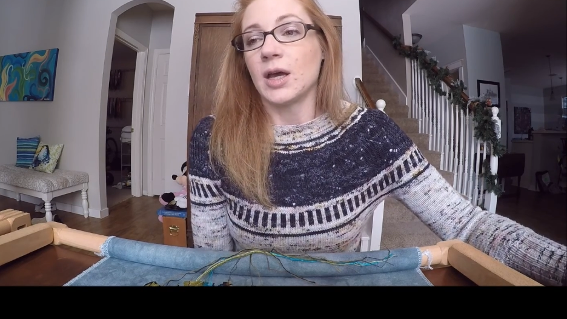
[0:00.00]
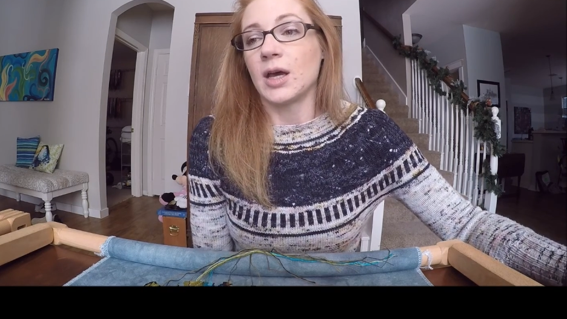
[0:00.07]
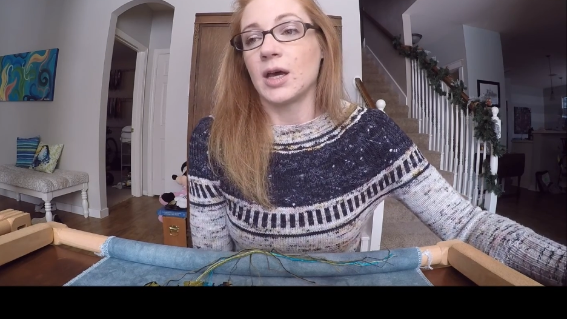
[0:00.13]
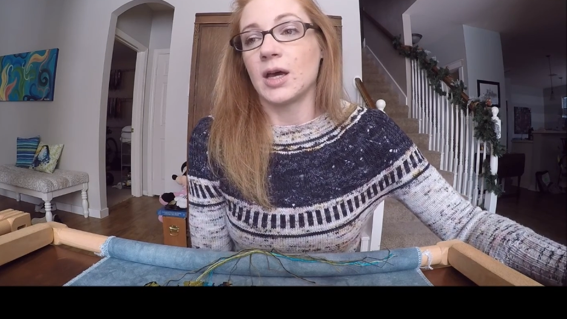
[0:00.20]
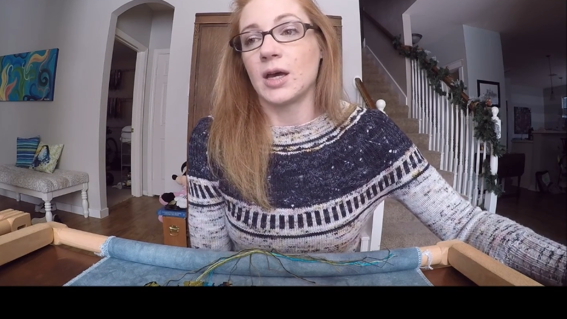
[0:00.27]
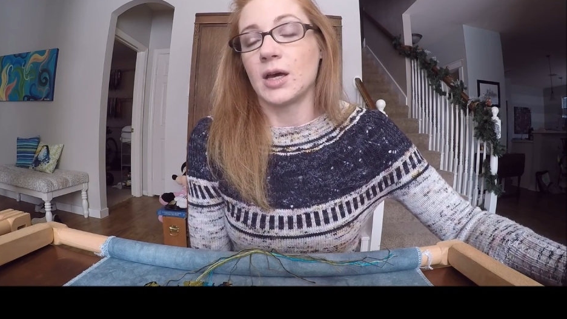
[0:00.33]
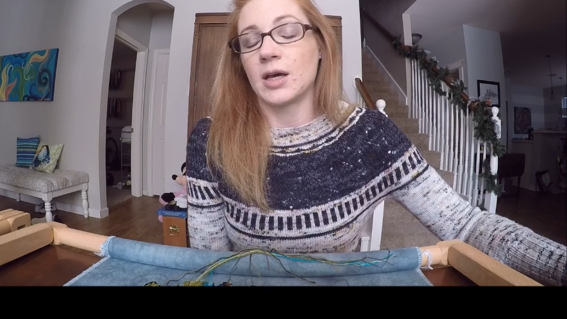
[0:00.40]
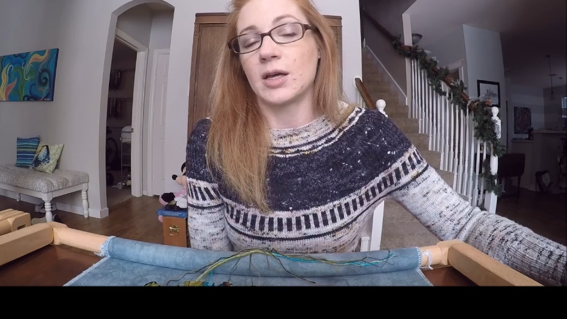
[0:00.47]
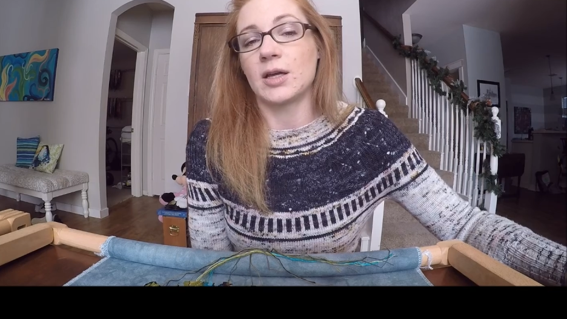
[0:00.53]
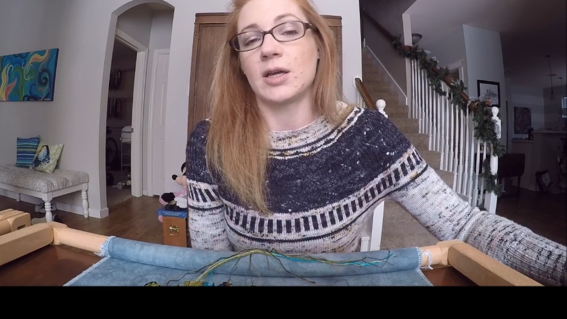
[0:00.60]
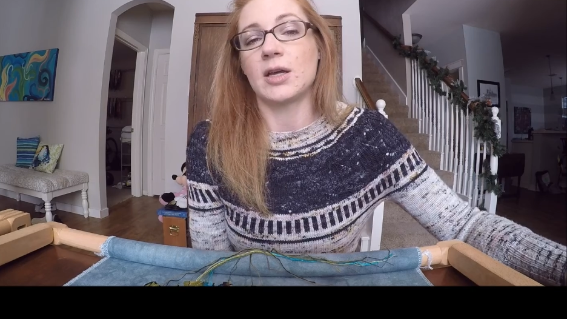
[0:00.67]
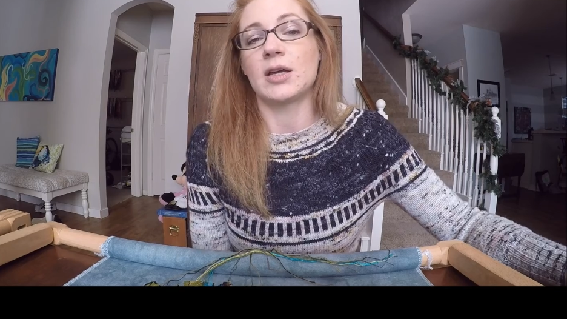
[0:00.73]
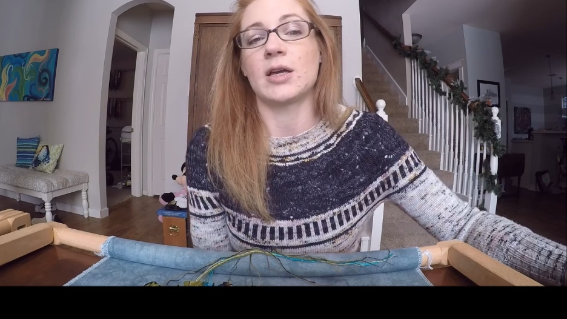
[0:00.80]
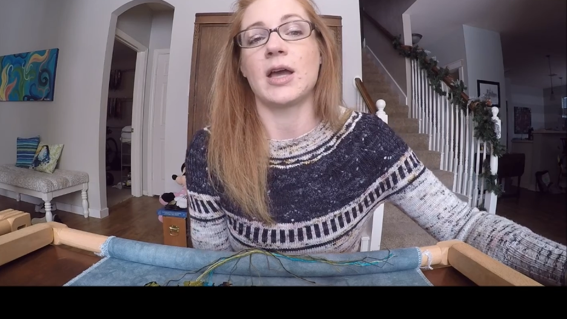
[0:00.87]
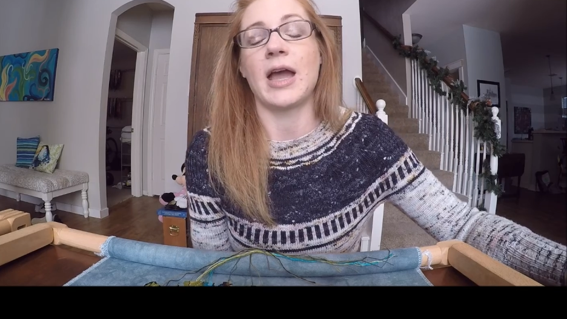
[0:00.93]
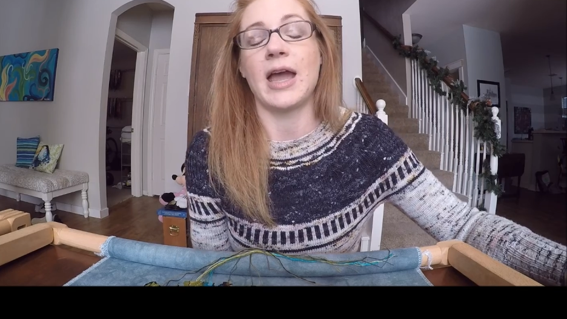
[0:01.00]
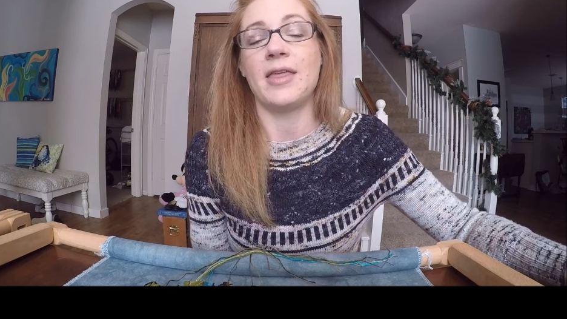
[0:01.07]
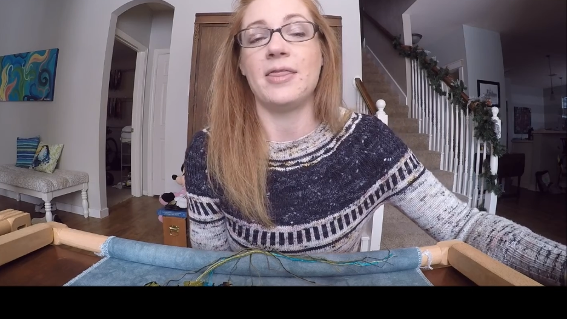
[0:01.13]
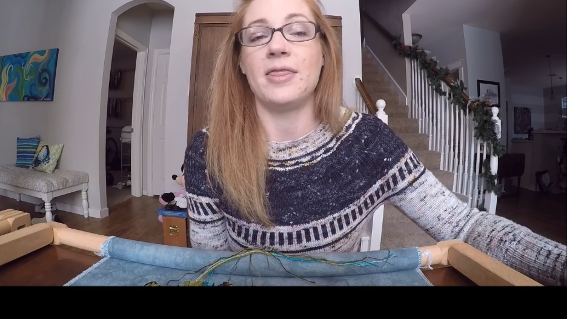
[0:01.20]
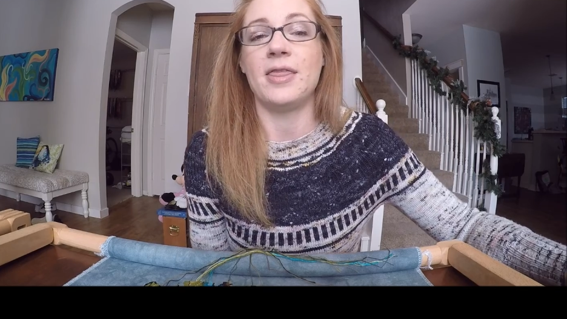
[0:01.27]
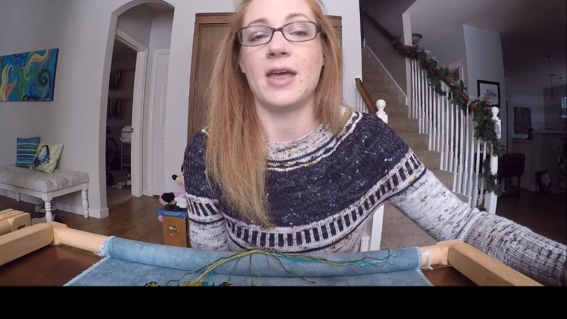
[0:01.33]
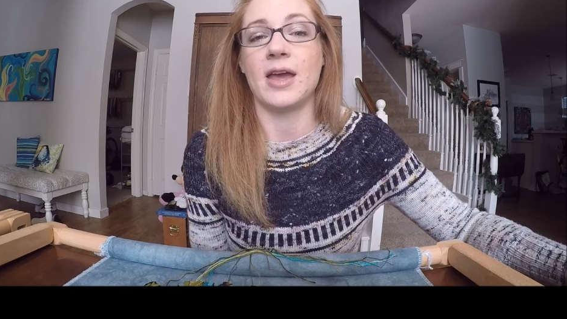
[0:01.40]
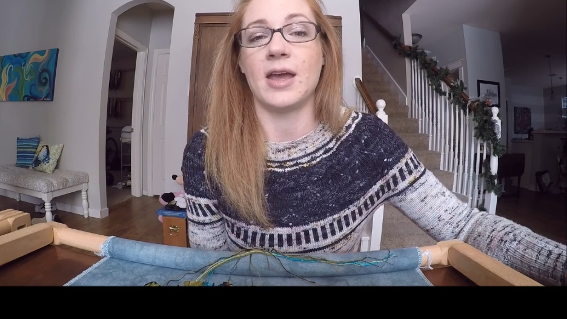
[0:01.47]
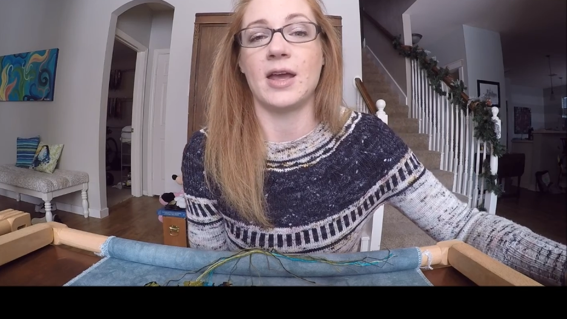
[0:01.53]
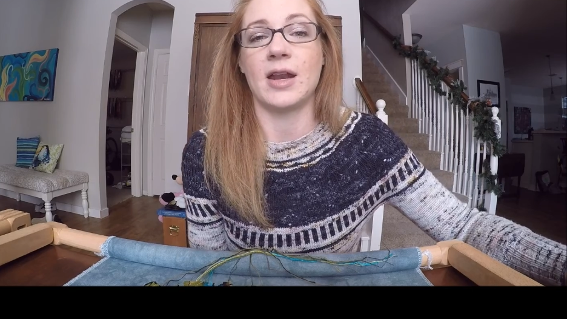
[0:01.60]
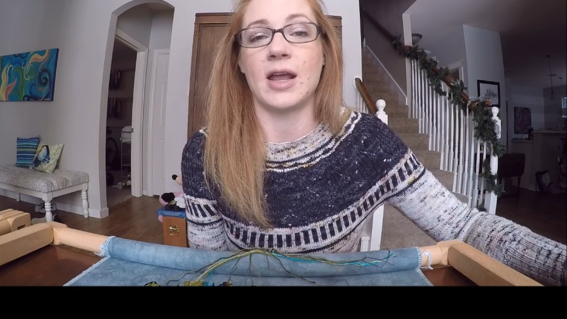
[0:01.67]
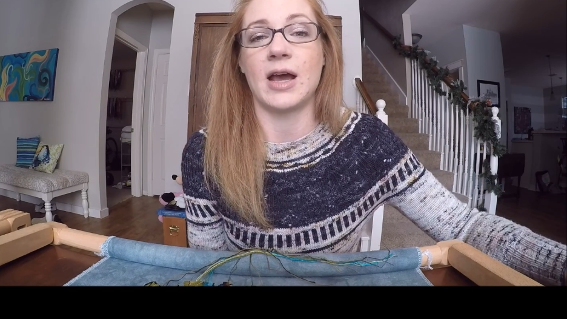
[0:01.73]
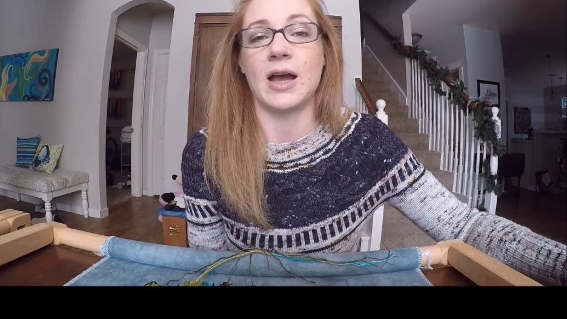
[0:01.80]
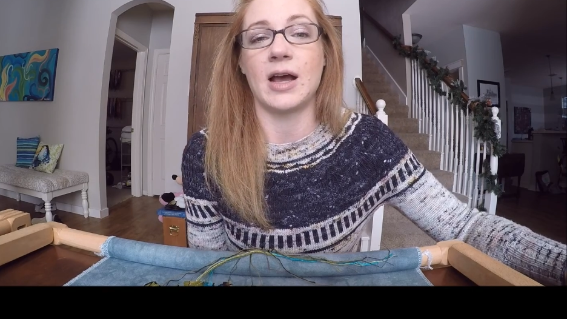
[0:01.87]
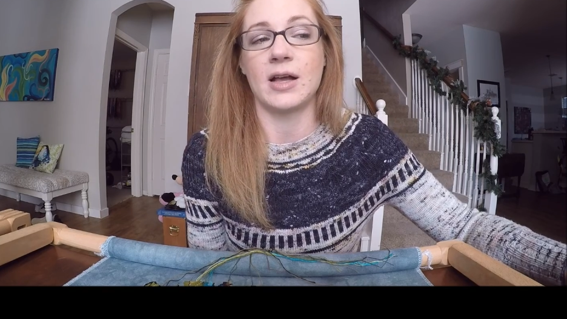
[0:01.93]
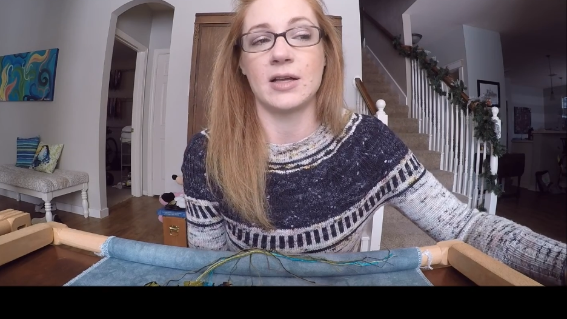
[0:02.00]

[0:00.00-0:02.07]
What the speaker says: And then